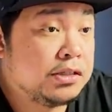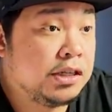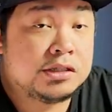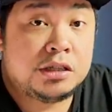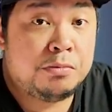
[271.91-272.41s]

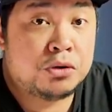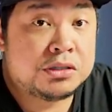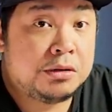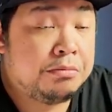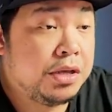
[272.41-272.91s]

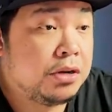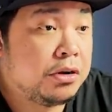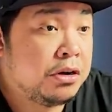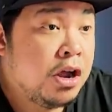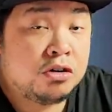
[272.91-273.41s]
60%
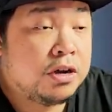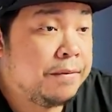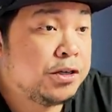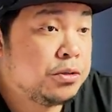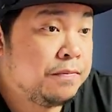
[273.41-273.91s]
better on the
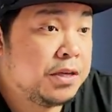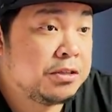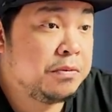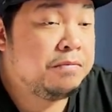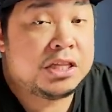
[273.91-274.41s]
average
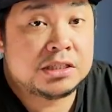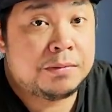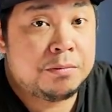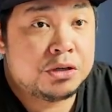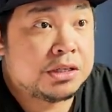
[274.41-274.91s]
FPS,
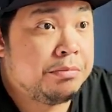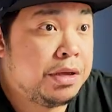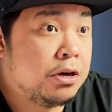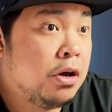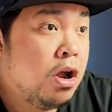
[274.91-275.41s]
57%
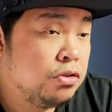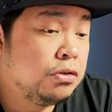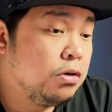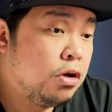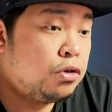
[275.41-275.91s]
better on
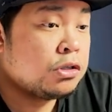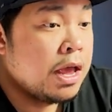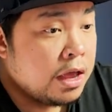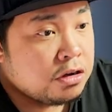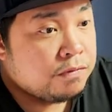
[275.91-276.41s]
the lows.
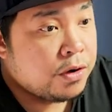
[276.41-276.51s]
On the